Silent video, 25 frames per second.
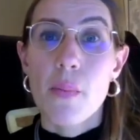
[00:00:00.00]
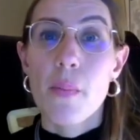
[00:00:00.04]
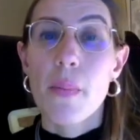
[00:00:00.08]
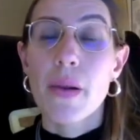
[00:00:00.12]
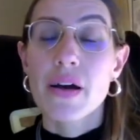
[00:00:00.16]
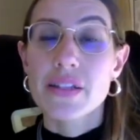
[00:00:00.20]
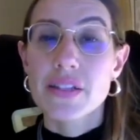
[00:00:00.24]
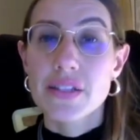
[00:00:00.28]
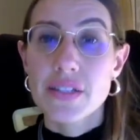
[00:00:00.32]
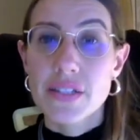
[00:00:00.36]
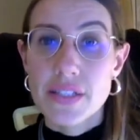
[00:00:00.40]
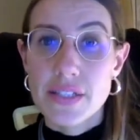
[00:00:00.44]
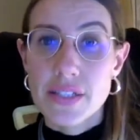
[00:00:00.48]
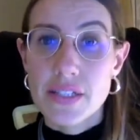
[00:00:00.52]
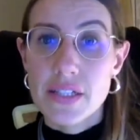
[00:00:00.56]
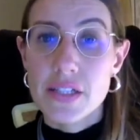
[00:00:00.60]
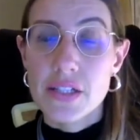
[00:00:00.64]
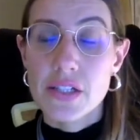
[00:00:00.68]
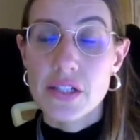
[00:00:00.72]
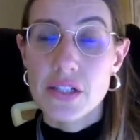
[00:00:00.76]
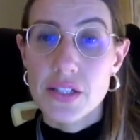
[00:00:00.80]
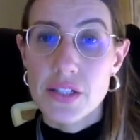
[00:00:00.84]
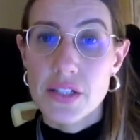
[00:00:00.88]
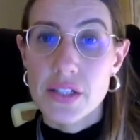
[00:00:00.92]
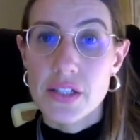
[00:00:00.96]
But these
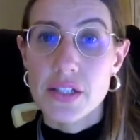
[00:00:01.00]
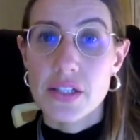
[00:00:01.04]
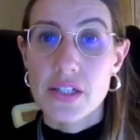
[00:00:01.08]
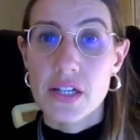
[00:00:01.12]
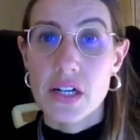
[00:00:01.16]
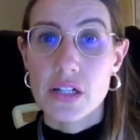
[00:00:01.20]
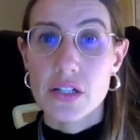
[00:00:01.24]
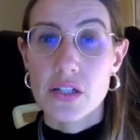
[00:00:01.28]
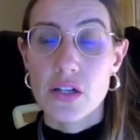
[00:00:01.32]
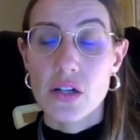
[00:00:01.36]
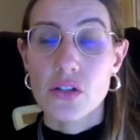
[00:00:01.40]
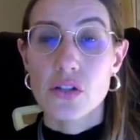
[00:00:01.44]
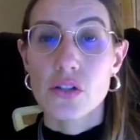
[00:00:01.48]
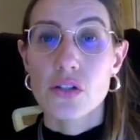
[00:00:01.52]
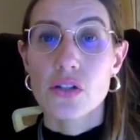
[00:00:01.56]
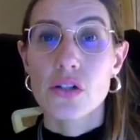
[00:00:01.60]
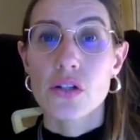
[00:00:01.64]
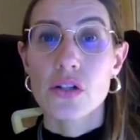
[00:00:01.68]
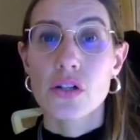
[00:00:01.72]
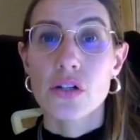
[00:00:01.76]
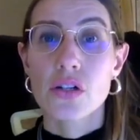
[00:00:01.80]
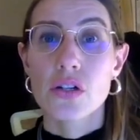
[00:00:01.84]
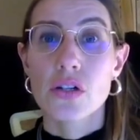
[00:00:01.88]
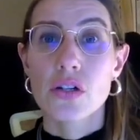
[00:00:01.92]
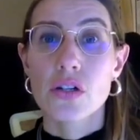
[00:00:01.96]
statistics are not
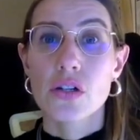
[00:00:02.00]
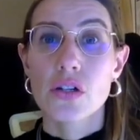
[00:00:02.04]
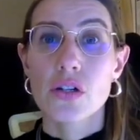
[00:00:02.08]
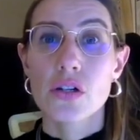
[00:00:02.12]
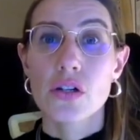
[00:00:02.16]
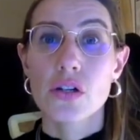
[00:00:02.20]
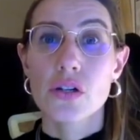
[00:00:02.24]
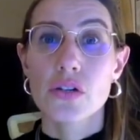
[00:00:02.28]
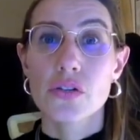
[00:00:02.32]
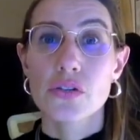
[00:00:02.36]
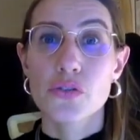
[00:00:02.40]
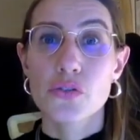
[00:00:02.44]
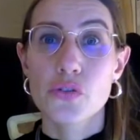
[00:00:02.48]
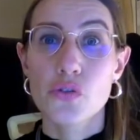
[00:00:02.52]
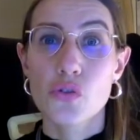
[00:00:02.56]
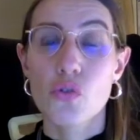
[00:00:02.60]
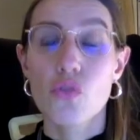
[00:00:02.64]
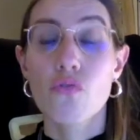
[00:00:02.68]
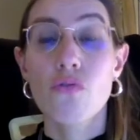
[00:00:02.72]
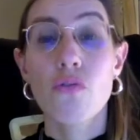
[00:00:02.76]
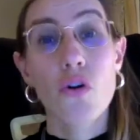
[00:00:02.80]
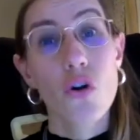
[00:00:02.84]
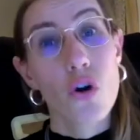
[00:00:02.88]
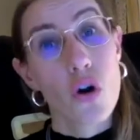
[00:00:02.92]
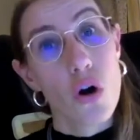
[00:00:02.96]

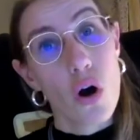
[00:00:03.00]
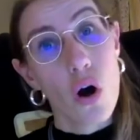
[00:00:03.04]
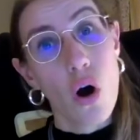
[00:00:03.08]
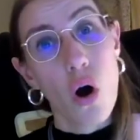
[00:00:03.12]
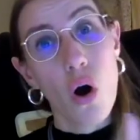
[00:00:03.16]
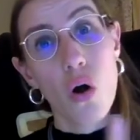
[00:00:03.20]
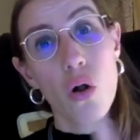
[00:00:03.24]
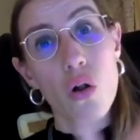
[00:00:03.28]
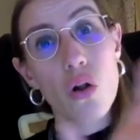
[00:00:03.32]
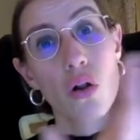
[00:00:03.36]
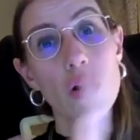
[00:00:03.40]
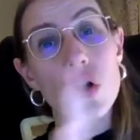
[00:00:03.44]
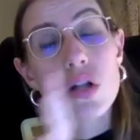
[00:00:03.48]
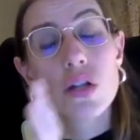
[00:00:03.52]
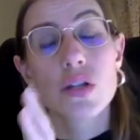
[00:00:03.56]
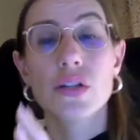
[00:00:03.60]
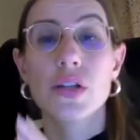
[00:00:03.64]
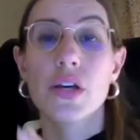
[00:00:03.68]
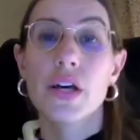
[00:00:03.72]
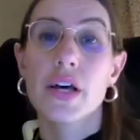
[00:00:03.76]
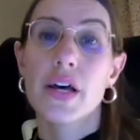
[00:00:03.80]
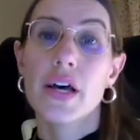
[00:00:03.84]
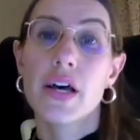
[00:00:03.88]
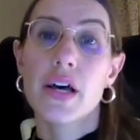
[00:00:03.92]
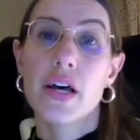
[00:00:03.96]
true for all
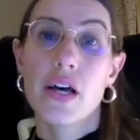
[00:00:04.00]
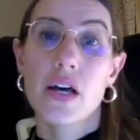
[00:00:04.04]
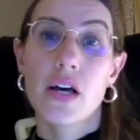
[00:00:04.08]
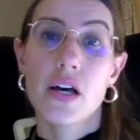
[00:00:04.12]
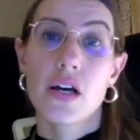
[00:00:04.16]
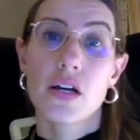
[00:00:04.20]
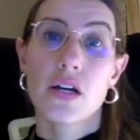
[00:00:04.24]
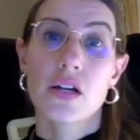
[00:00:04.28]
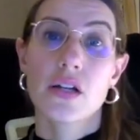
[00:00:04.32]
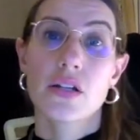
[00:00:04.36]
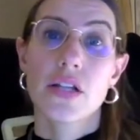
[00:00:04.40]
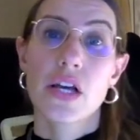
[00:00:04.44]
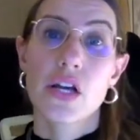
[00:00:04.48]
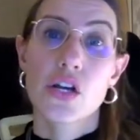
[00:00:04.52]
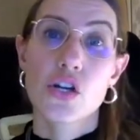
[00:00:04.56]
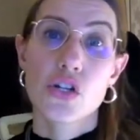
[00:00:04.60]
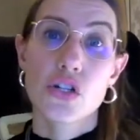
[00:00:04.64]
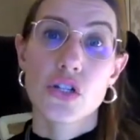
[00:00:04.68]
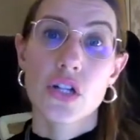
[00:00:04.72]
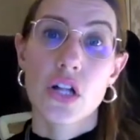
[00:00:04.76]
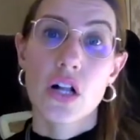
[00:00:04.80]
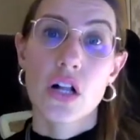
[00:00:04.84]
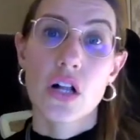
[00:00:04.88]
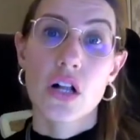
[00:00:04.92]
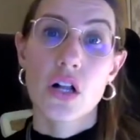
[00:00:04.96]
the
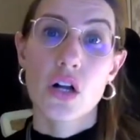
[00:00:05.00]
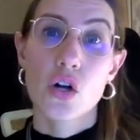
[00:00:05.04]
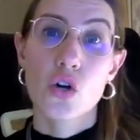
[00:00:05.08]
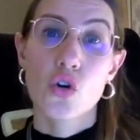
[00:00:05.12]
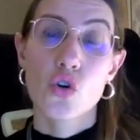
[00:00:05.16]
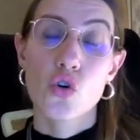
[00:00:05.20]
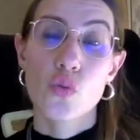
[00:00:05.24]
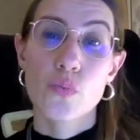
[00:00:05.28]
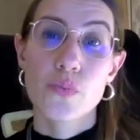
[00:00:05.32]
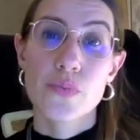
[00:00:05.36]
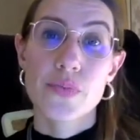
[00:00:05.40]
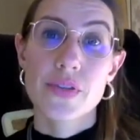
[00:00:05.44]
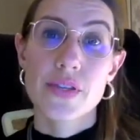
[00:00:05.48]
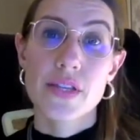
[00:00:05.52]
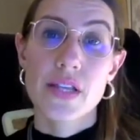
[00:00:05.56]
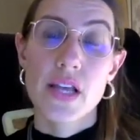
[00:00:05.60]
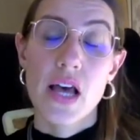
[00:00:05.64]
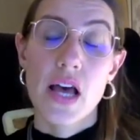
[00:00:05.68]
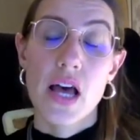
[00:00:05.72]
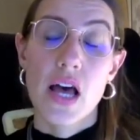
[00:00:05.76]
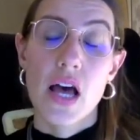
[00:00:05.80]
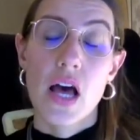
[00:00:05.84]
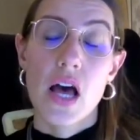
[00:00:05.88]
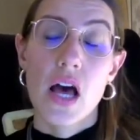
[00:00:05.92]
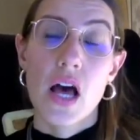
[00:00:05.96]
national groups
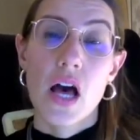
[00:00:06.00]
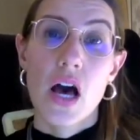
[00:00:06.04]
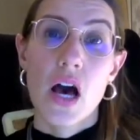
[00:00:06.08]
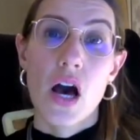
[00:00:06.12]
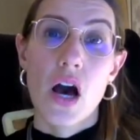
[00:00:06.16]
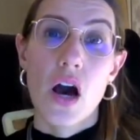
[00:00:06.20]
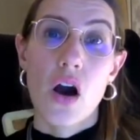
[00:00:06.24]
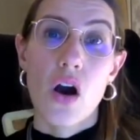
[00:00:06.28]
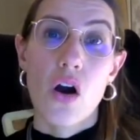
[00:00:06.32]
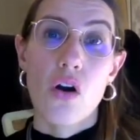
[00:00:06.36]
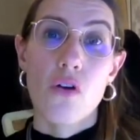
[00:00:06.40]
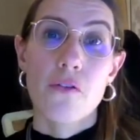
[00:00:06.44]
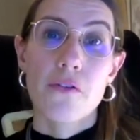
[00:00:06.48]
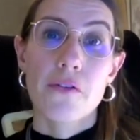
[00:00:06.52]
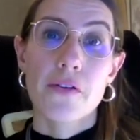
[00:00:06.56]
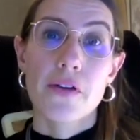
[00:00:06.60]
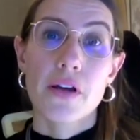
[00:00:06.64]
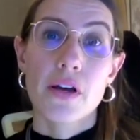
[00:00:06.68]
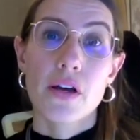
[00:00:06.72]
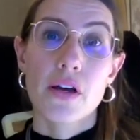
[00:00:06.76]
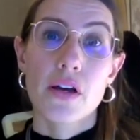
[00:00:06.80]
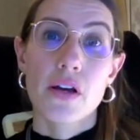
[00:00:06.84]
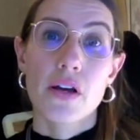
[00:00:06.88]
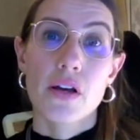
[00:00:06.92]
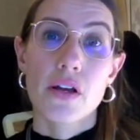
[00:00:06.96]
of
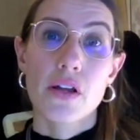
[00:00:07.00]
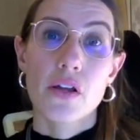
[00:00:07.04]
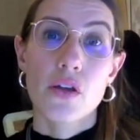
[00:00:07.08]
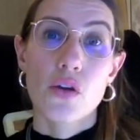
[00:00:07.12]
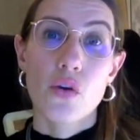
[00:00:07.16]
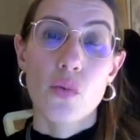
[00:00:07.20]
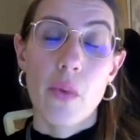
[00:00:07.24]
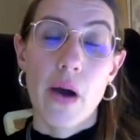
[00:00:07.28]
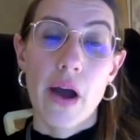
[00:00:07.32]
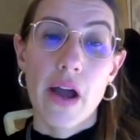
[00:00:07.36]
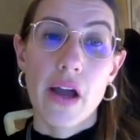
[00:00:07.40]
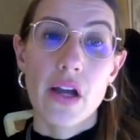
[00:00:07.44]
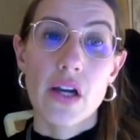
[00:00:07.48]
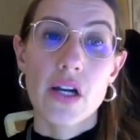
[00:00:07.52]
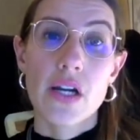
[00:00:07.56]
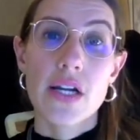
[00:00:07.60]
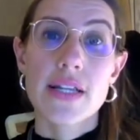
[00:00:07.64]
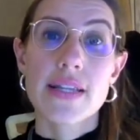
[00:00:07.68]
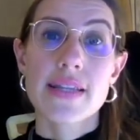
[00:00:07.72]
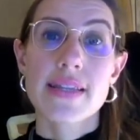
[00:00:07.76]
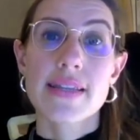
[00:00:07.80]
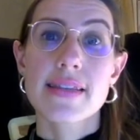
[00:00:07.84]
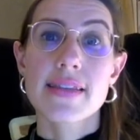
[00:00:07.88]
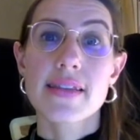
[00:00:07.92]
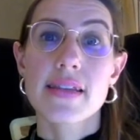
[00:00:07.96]
EU
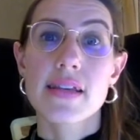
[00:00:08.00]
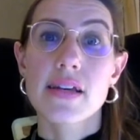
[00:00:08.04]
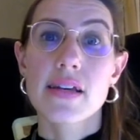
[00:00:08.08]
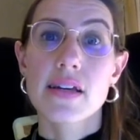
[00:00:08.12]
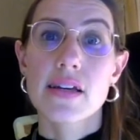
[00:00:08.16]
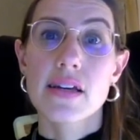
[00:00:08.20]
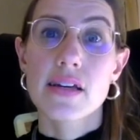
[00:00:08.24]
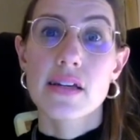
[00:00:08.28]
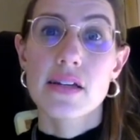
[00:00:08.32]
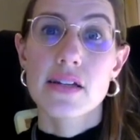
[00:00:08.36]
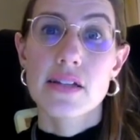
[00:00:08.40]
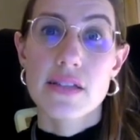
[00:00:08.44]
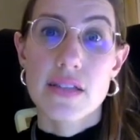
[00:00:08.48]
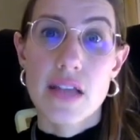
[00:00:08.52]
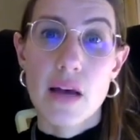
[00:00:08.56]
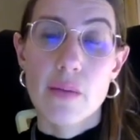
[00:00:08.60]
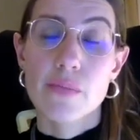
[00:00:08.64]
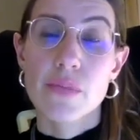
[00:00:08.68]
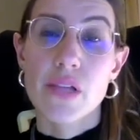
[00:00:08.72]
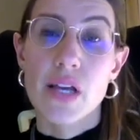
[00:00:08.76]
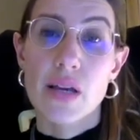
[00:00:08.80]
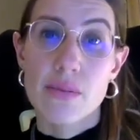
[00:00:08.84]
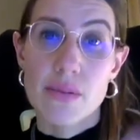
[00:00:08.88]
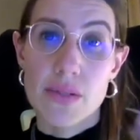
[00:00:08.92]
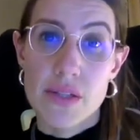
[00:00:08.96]
migrants.
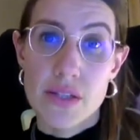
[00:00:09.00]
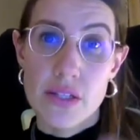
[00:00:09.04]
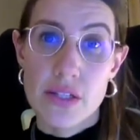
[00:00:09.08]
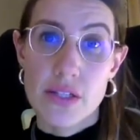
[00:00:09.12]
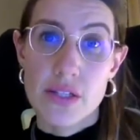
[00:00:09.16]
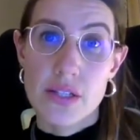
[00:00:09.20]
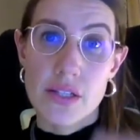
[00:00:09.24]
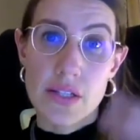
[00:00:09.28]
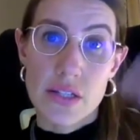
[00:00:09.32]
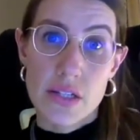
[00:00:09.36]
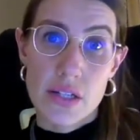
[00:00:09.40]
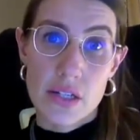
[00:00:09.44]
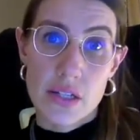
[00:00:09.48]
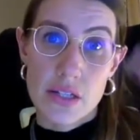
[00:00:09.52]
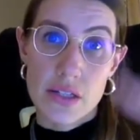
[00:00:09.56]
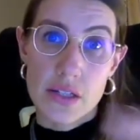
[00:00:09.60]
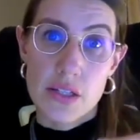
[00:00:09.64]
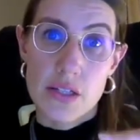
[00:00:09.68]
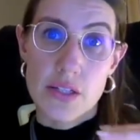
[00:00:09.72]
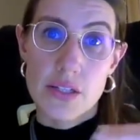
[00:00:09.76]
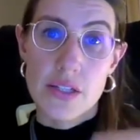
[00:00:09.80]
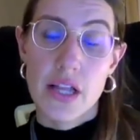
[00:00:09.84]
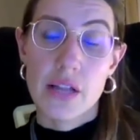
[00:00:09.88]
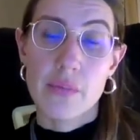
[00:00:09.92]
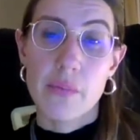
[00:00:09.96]
Sometimes this
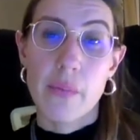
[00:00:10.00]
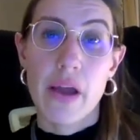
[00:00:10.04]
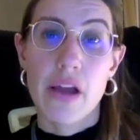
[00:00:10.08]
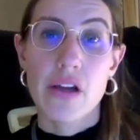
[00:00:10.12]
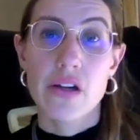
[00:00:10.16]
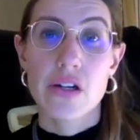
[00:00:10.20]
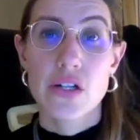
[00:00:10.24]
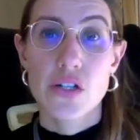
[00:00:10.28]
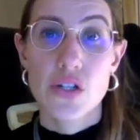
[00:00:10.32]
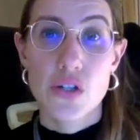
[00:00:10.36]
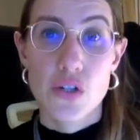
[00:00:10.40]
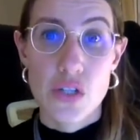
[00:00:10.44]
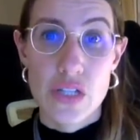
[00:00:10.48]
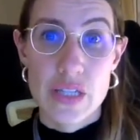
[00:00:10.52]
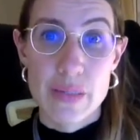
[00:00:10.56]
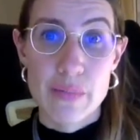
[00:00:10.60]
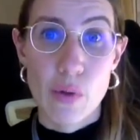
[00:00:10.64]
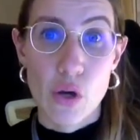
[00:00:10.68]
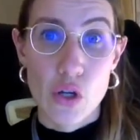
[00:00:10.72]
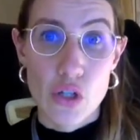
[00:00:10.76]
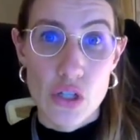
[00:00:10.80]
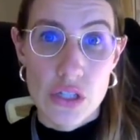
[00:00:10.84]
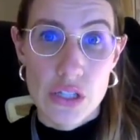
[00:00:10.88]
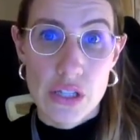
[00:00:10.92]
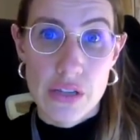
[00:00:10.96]
net migration is
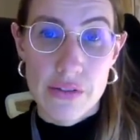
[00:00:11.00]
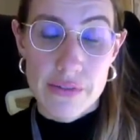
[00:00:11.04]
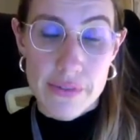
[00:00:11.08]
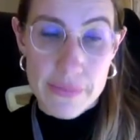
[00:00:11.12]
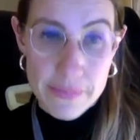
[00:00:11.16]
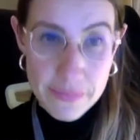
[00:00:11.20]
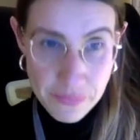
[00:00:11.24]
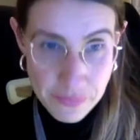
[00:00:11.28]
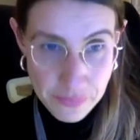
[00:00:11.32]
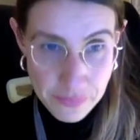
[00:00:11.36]
positive.